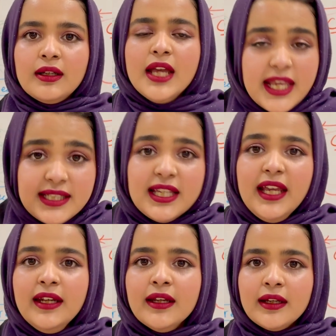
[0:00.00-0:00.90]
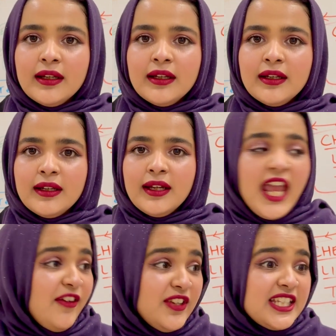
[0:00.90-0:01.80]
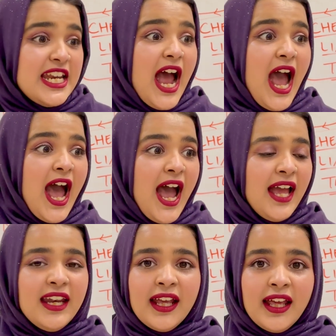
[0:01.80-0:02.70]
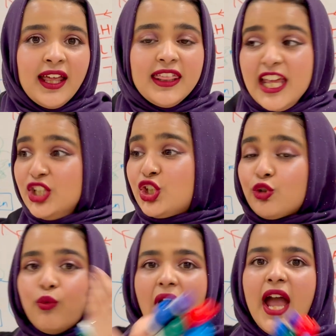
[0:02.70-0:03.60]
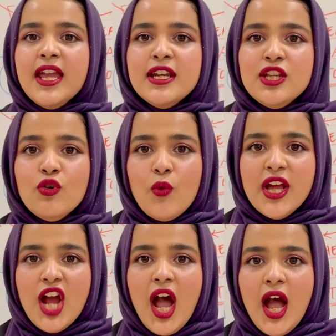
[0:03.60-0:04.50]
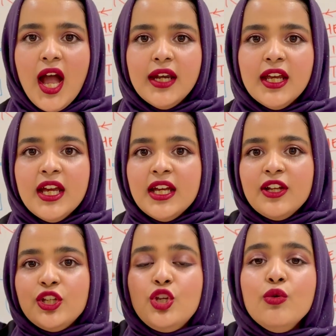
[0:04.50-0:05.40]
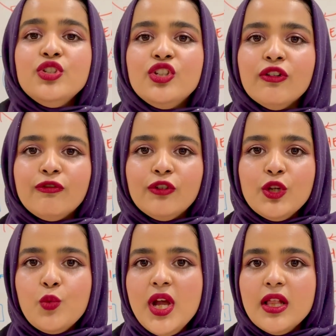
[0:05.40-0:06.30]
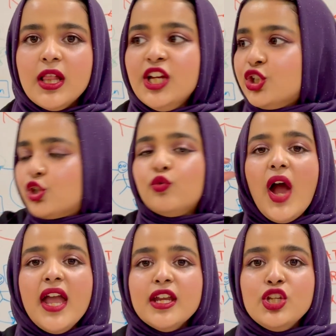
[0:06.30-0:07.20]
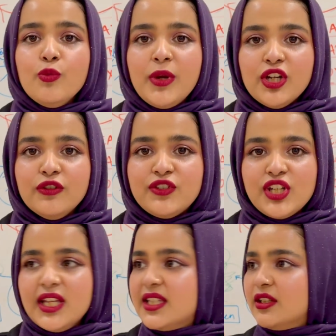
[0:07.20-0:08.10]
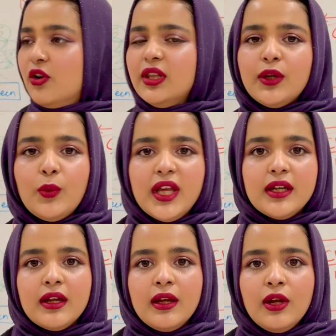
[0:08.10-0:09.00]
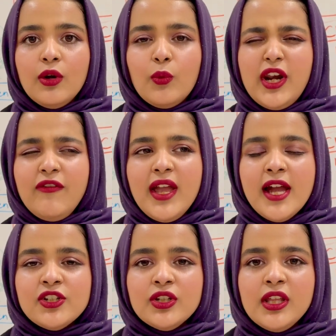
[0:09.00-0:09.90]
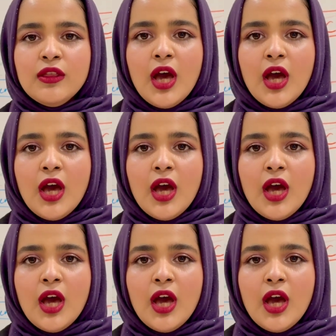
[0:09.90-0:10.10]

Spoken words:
Is it? If it's not, then try a new one on. Use your free will. Try a new pair of shades and go like, wait, what if I actually